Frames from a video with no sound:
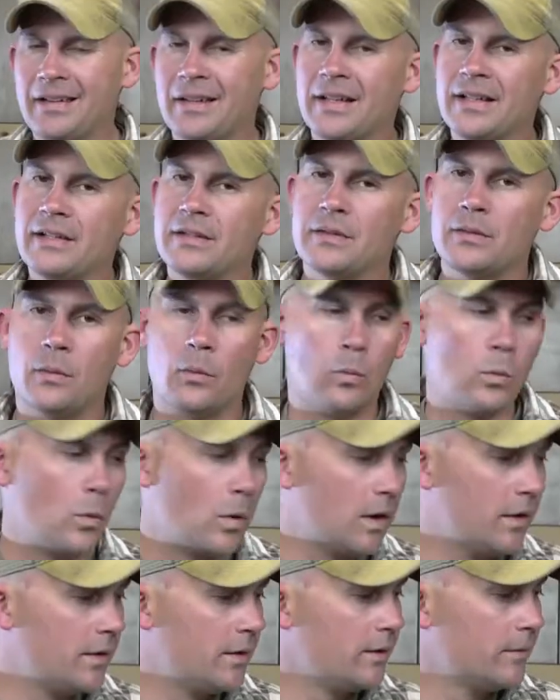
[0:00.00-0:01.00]
like the
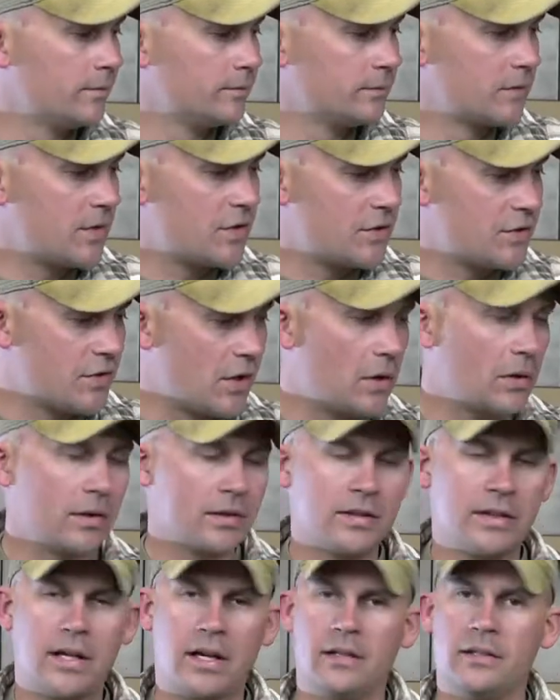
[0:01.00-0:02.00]
one
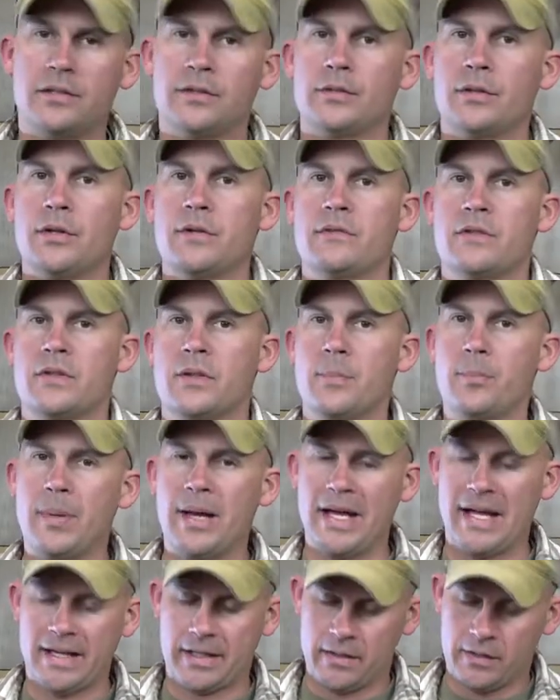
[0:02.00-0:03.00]
solid color over the
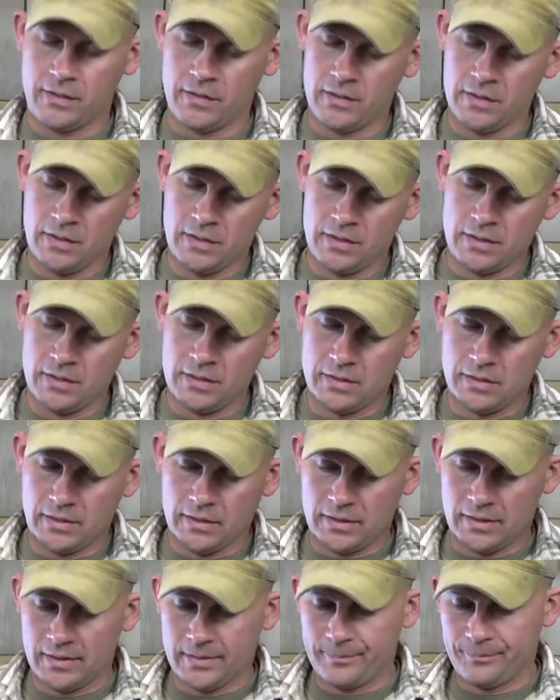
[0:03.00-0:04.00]
back,
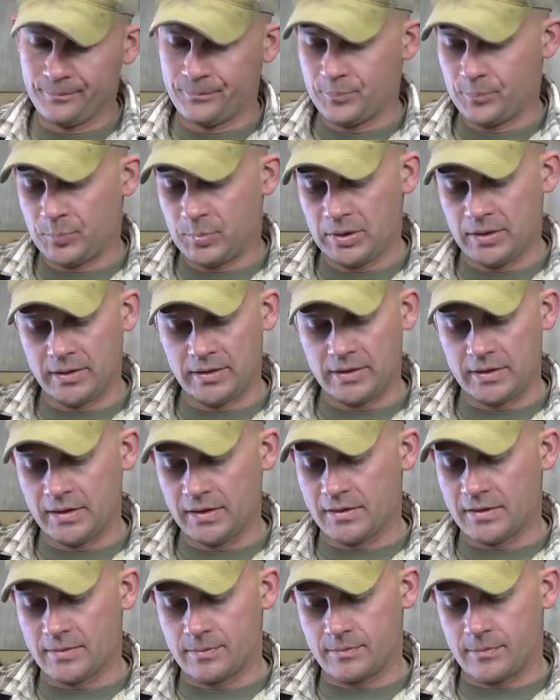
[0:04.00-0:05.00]
but
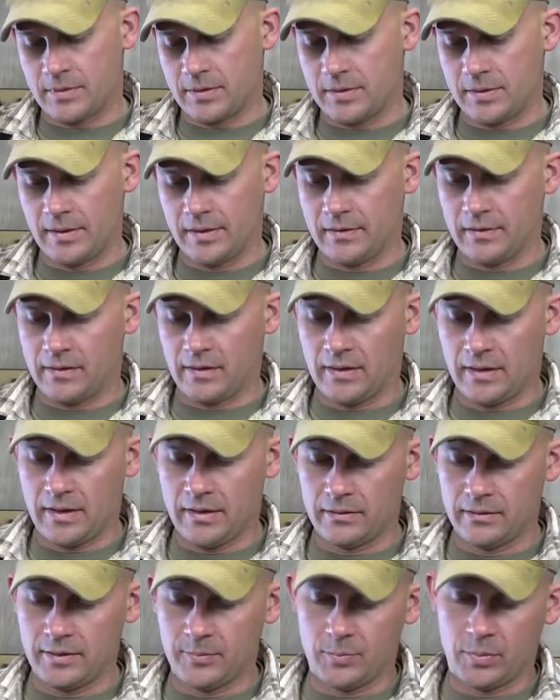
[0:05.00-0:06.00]
it's
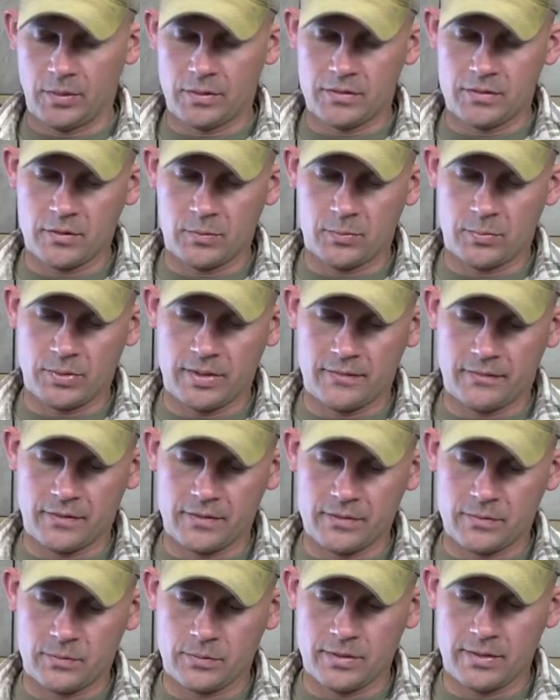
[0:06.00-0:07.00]
entirely personal
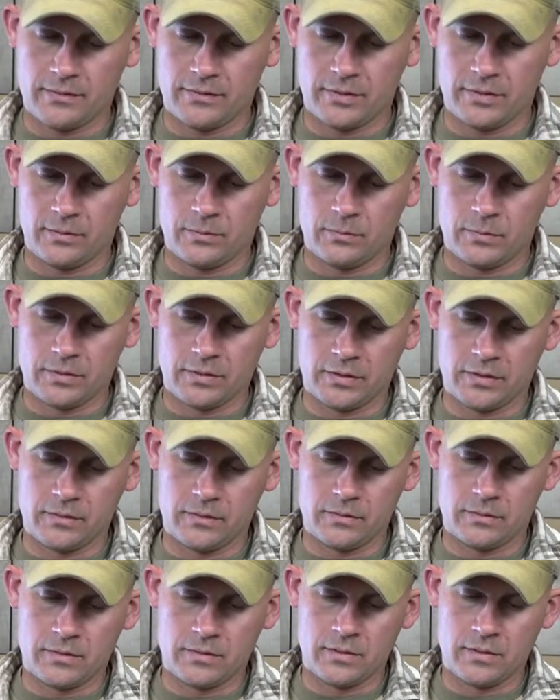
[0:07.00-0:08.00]
preference, whatever you want to
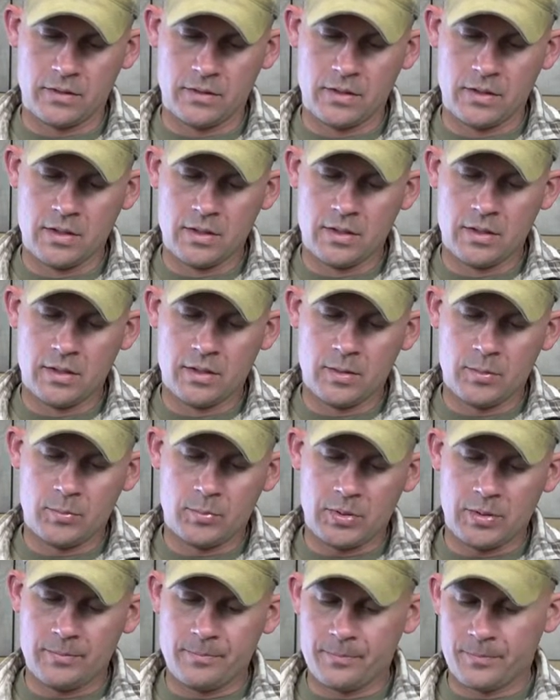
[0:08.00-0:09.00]
use.
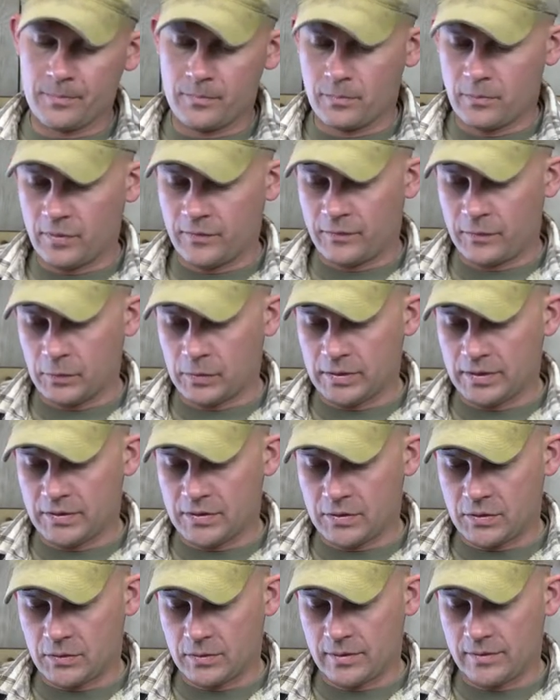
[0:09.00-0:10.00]
But before I
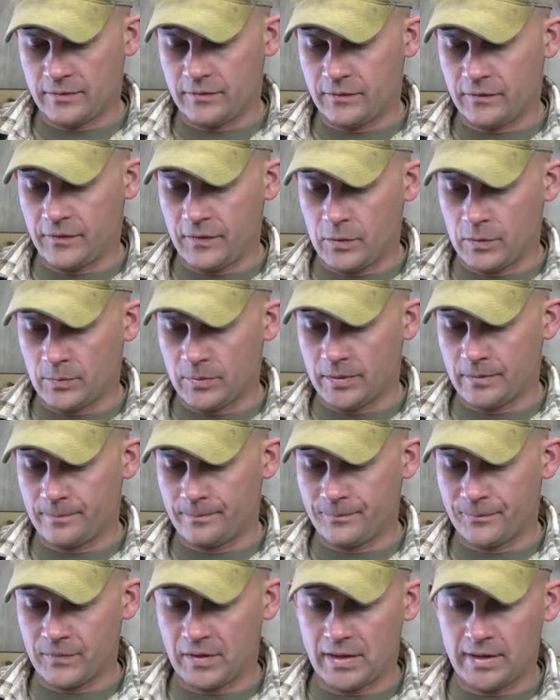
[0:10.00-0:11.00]
started
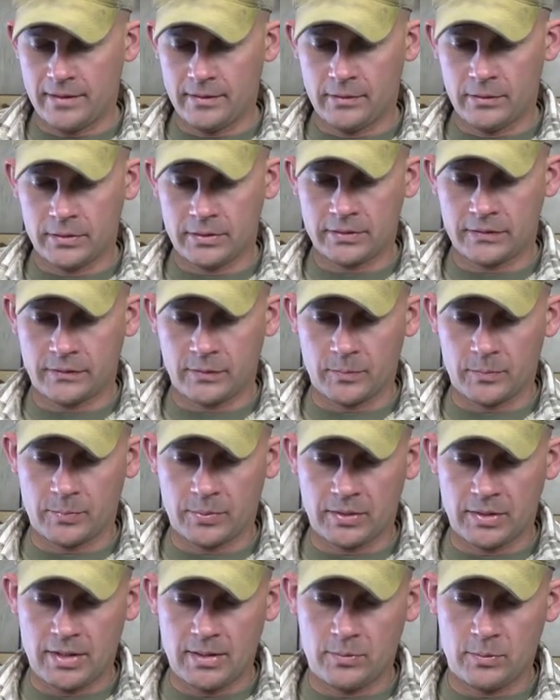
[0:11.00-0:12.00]
filming, I looked for
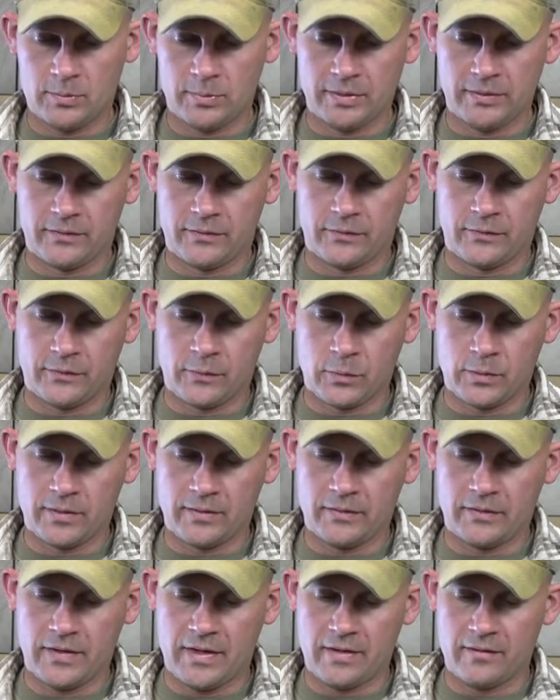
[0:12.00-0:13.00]
probably
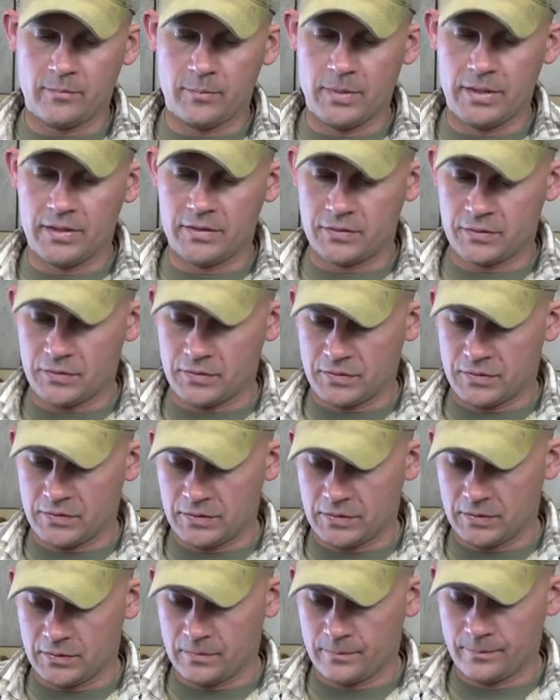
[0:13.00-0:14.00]
45 minutes or
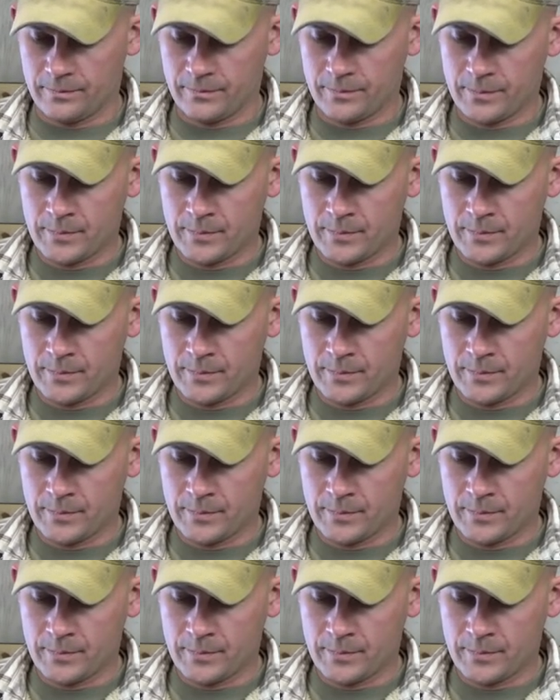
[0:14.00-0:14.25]
so